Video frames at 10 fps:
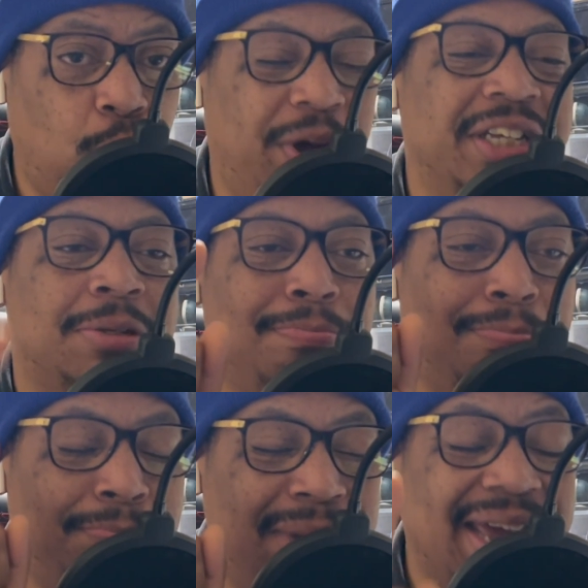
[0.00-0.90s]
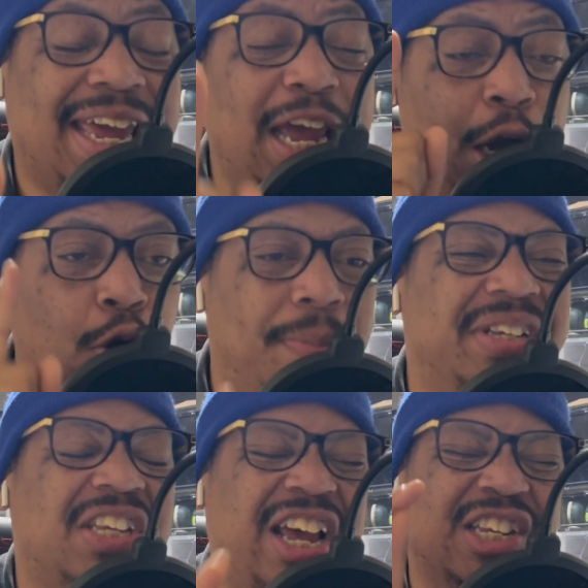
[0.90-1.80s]
is Mickey
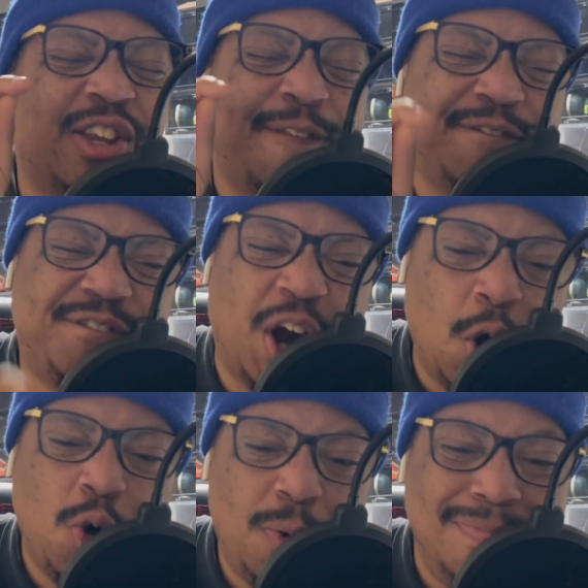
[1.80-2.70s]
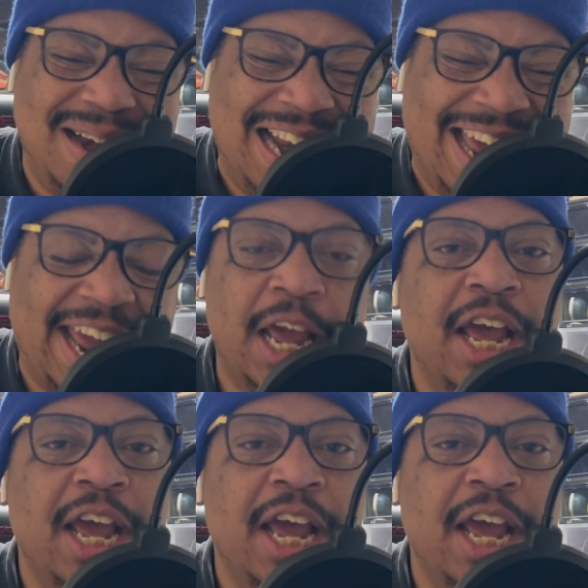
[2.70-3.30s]
Loomis is firmly